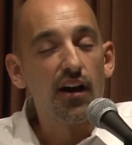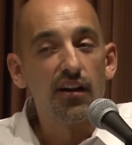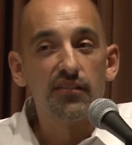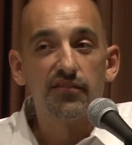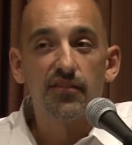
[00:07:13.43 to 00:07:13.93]

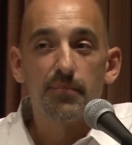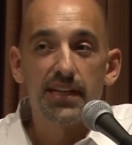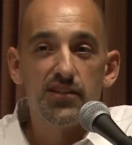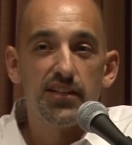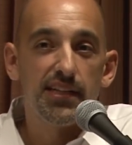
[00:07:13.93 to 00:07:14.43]
of
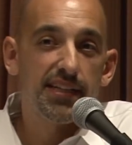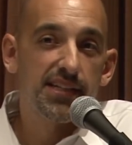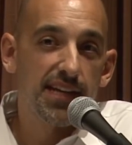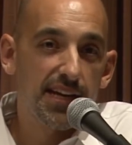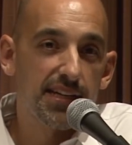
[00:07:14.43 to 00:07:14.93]
PG&E
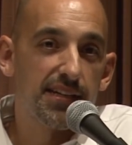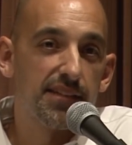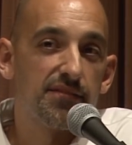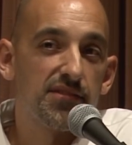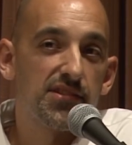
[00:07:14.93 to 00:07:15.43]

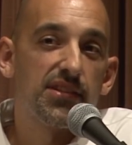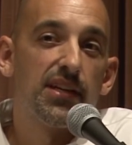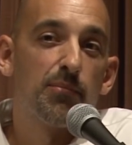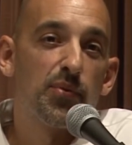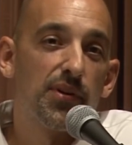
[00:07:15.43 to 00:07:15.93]
executives
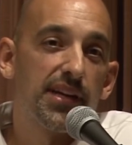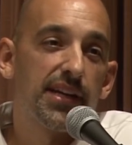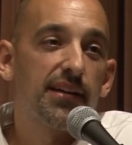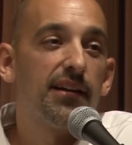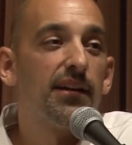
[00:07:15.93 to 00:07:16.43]

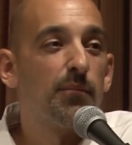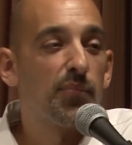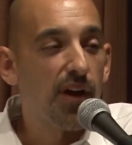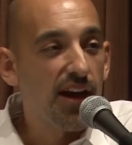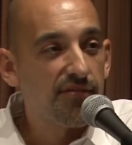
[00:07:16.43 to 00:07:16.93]
putting
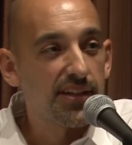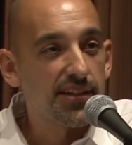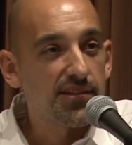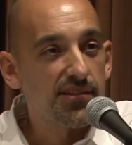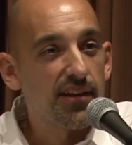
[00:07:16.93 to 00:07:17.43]

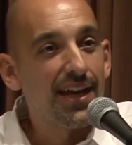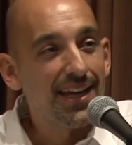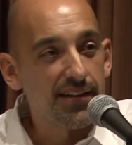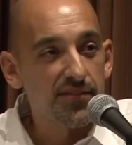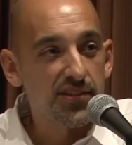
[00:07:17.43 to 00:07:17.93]
profits
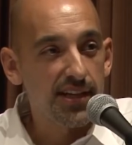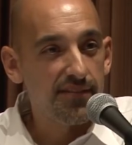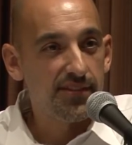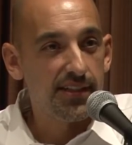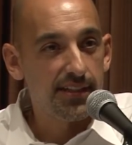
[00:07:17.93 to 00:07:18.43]
ahead of
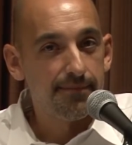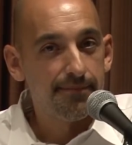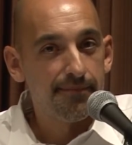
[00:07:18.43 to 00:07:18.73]
safety.